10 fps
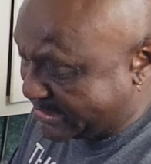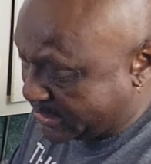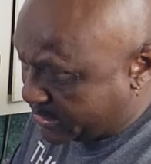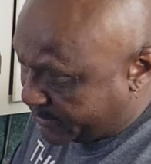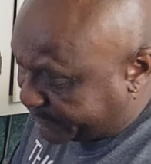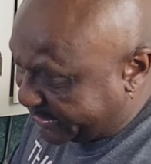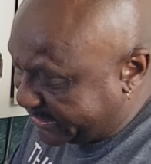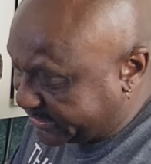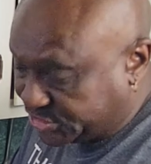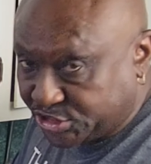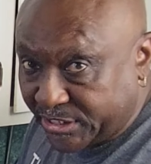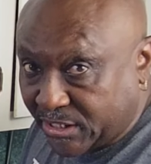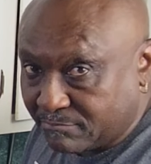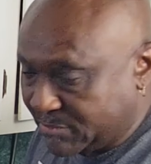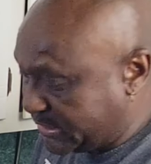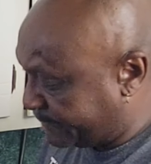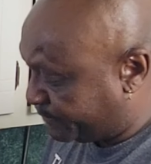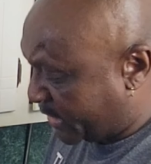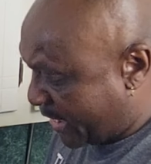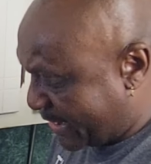meat, fajita chicken meat,
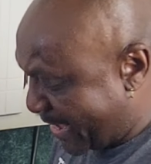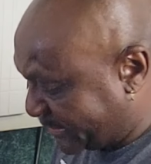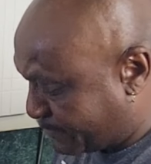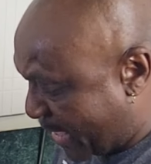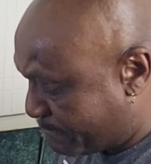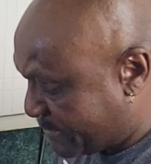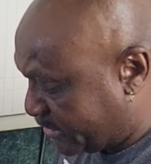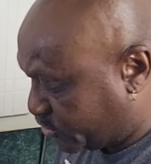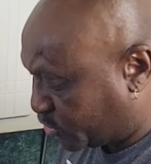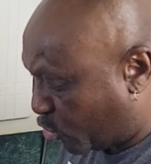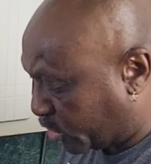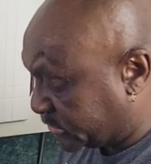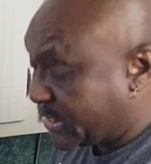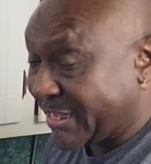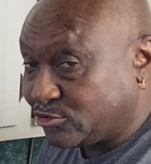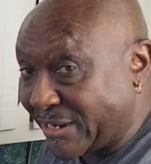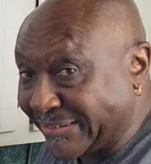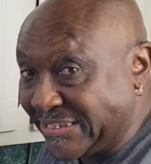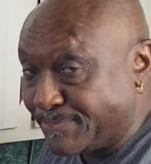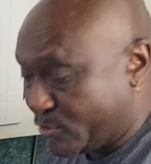and that's my meat source. I try
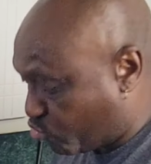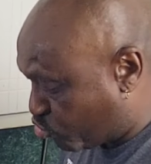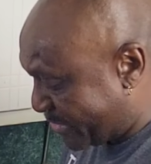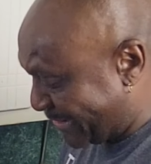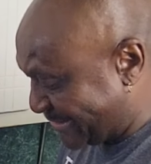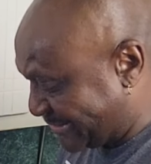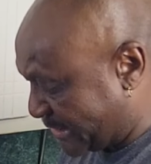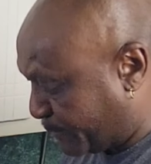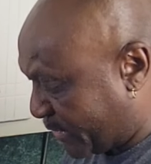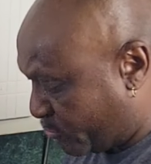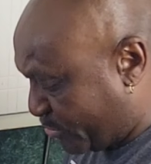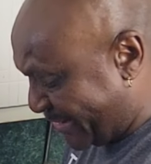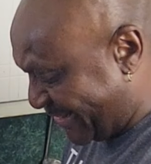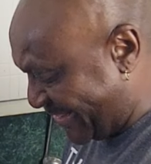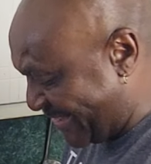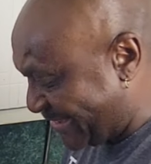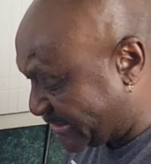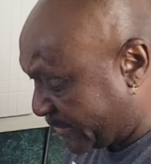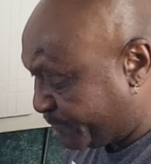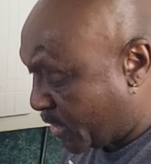to keep it really simple and really
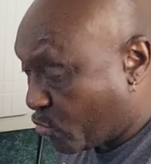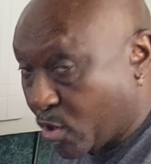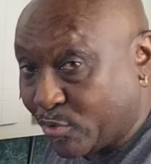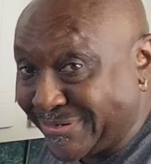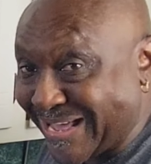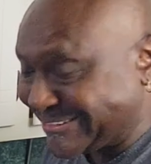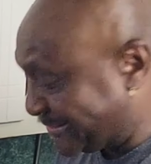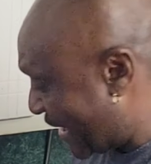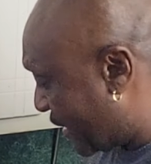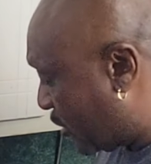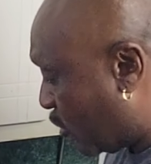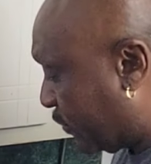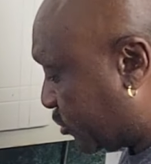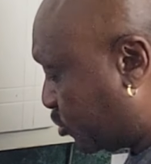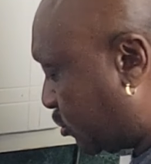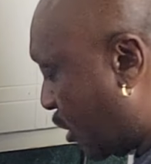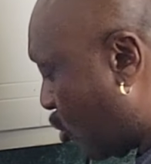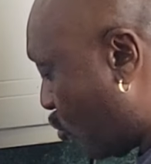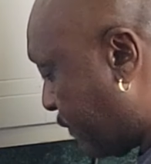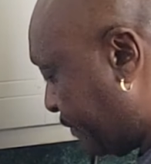easy where we're not standing over the
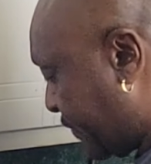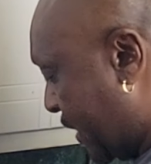stove.